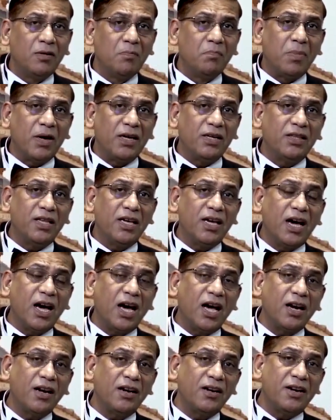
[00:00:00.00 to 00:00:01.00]
but they
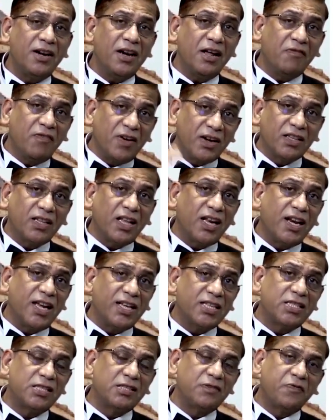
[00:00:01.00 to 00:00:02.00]
are
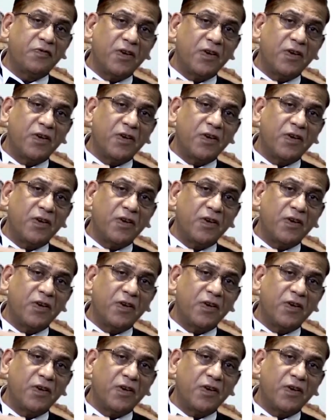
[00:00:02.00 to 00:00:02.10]
nevertheless